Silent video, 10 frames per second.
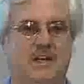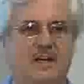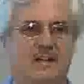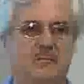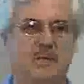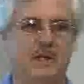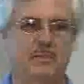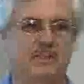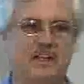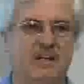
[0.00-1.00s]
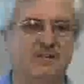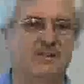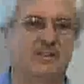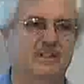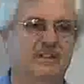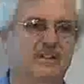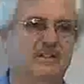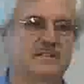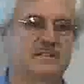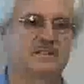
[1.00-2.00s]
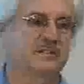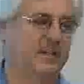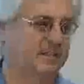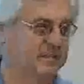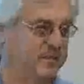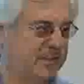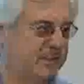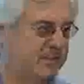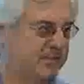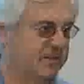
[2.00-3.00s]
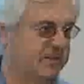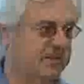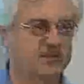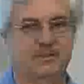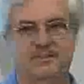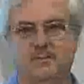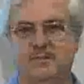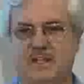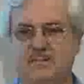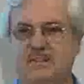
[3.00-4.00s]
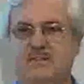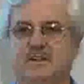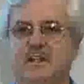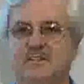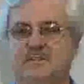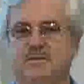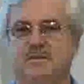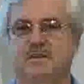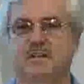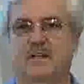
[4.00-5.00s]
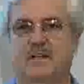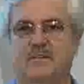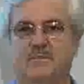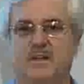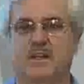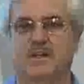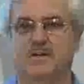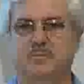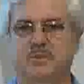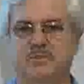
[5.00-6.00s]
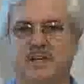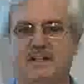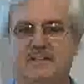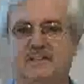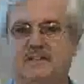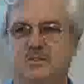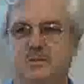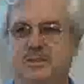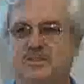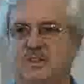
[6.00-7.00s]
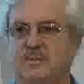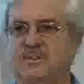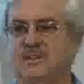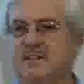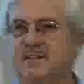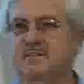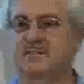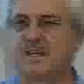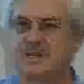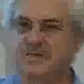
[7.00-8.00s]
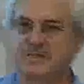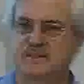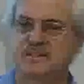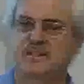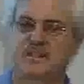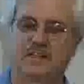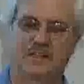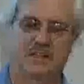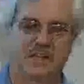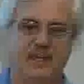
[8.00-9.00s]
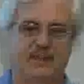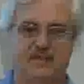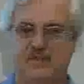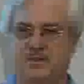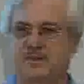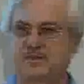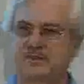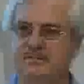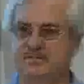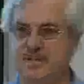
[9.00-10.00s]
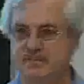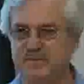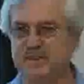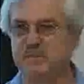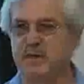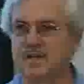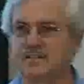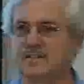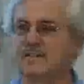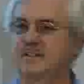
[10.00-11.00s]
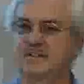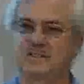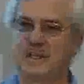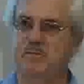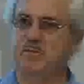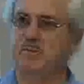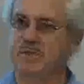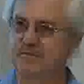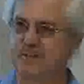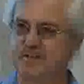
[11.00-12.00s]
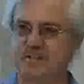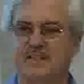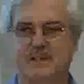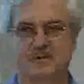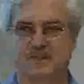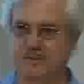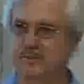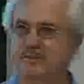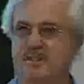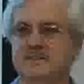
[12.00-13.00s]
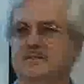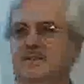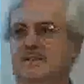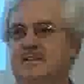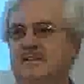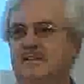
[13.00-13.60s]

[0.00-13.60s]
It might be down to the nearest, 100 feet or sometimes even less. We've got 2 wind turbines in our office, and they're 35 feet apart. There's times when one runs and times when the other one doesn't run.